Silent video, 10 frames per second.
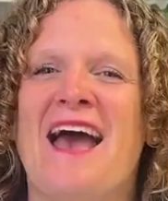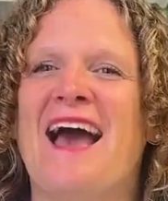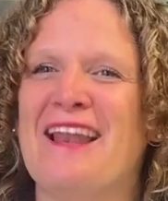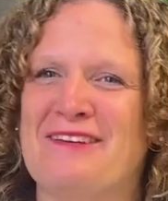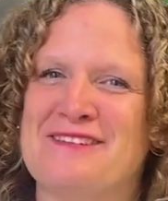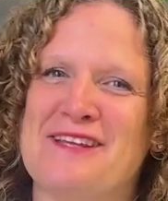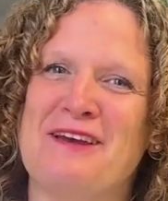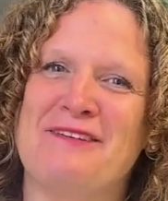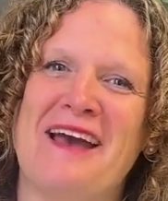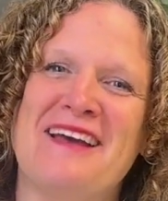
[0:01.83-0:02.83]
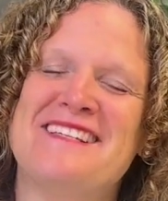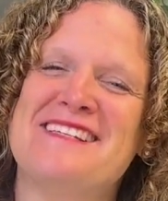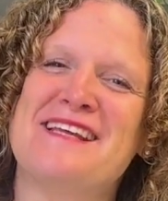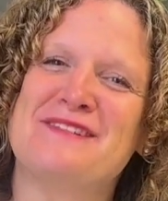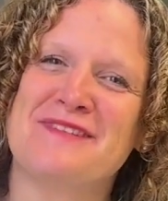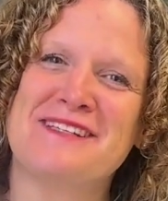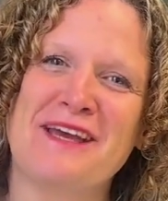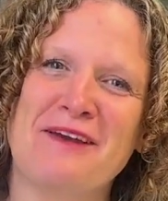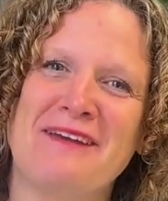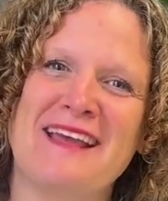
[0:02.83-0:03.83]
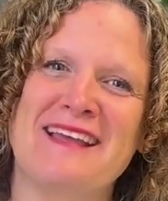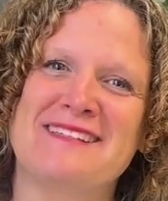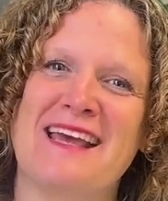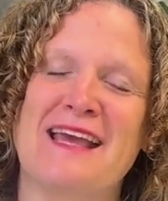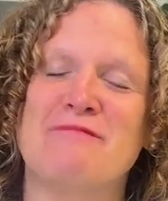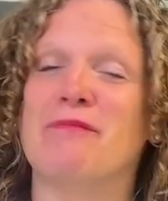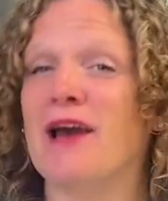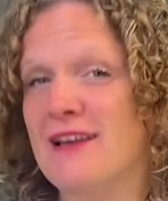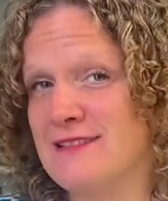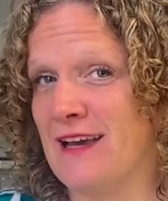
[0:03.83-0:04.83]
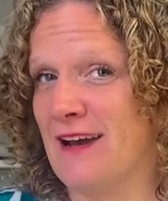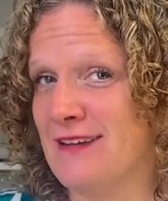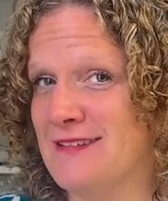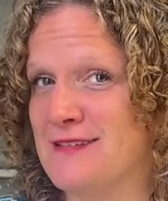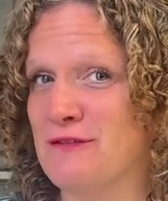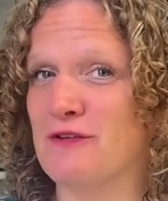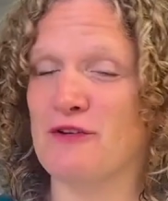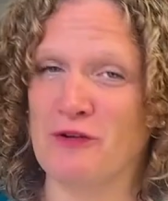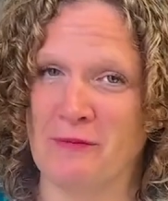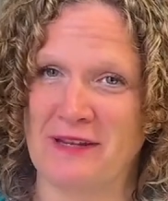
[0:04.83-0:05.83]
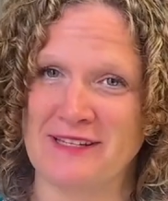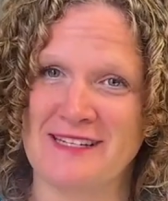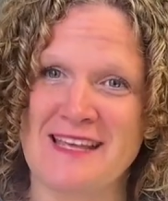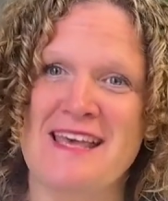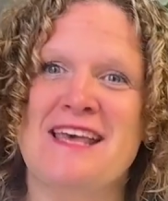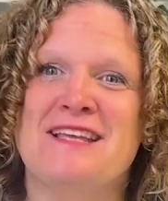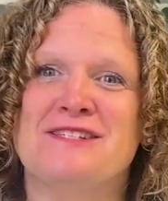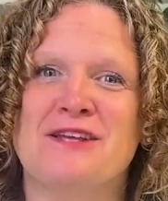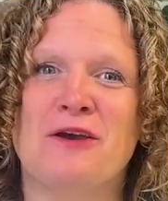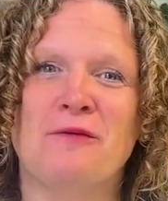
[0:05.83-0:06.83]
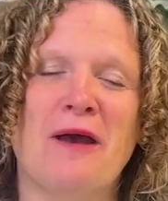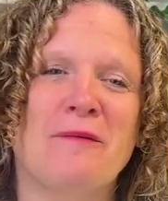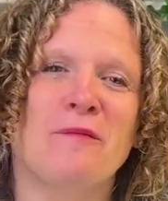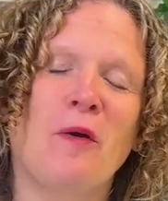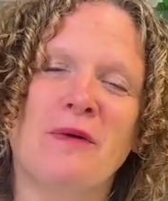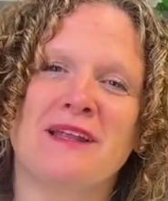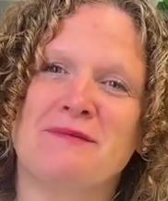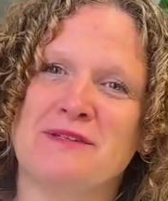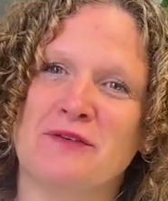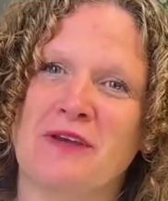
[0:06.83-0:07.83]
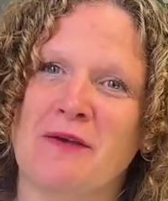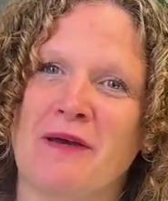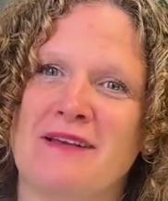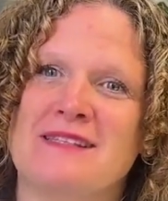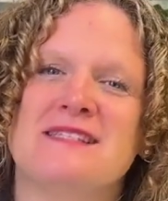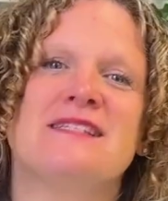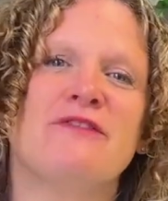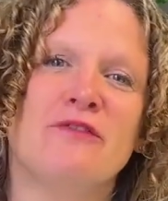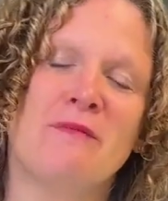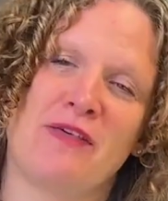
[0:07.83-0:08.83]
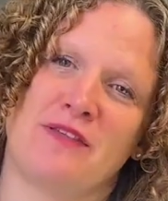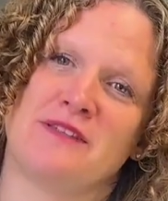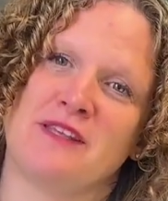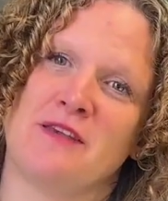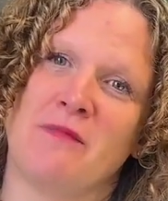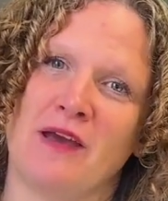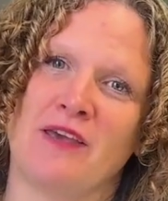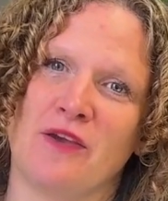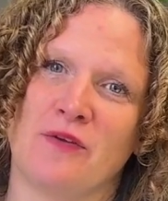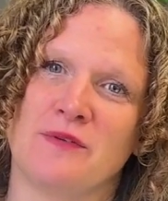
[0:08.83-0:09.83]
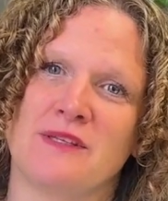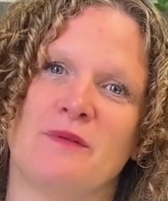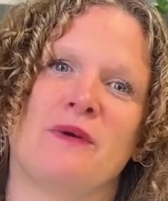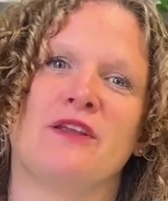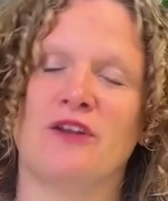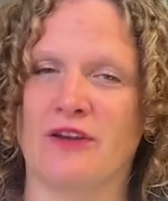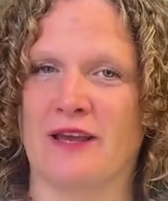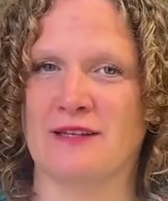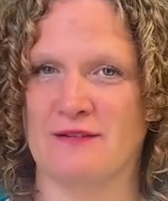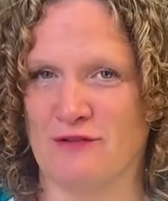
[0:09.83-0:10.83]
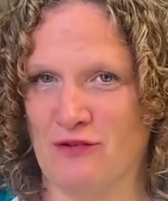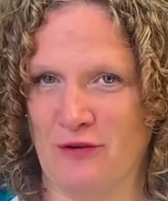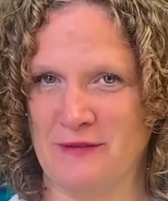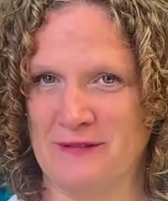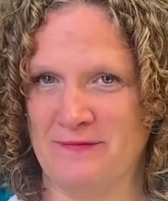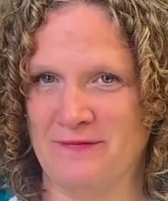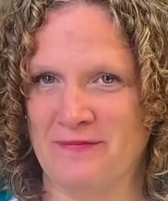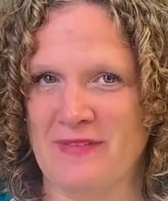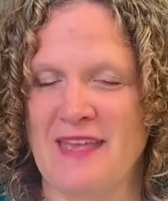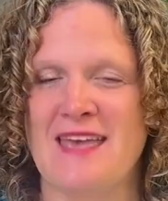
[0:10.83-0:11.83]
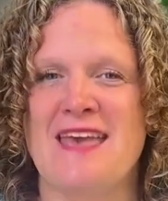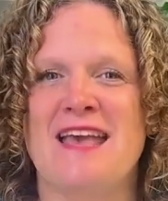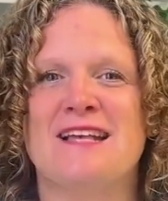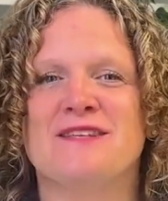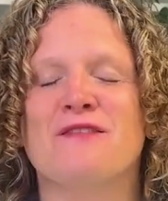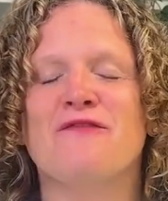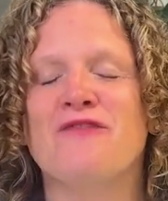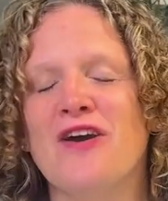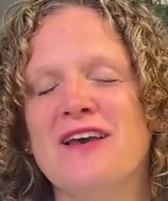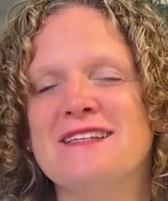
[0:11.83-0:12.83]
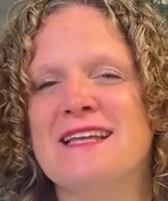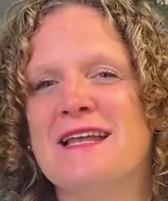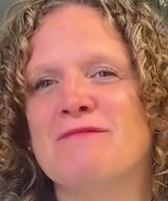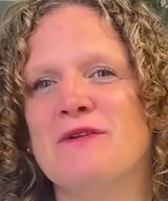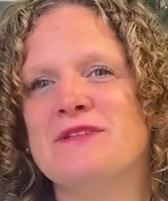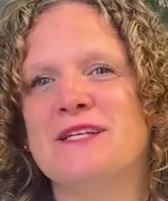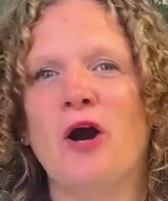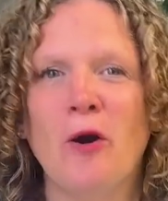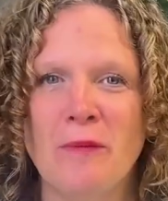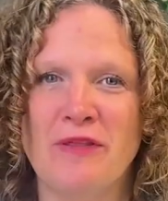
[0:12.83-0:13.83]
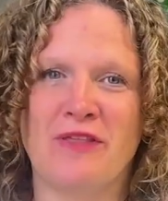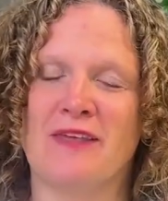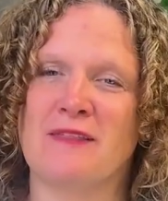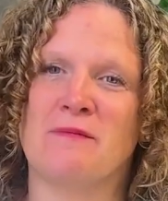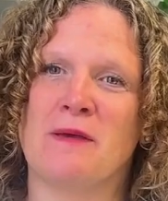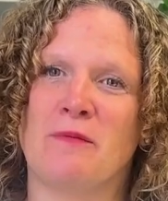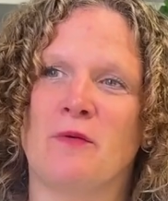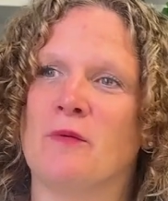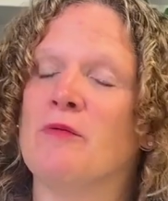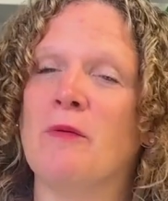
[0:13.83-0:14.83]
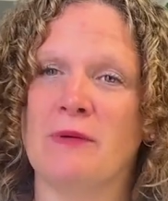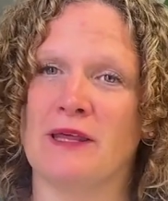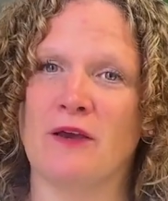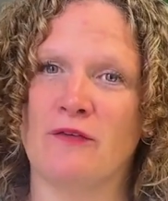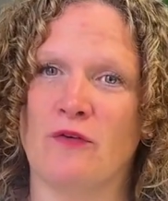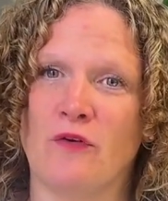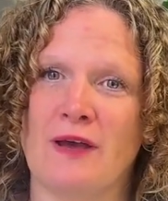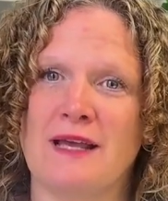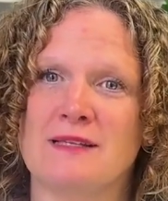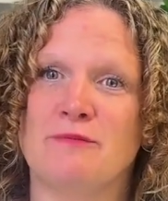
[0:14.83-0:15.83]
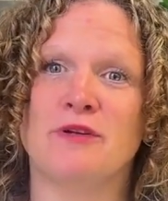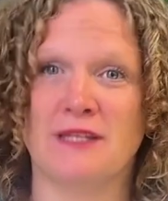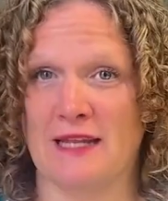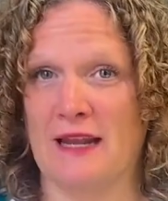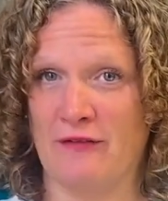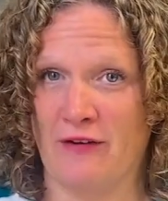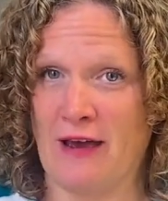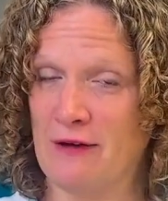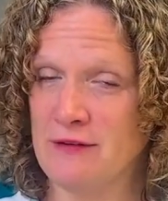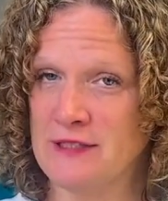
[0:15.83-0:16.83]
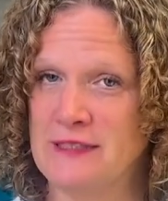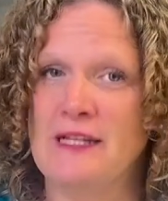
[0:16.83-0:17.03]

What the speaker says: Hello, so today's video is a buyer's guide to recruitment. So what we're going to be talking about is the different methods that you might use when you're looking to recruit. So the first and most common thing that people would probably go for is putting an advert out.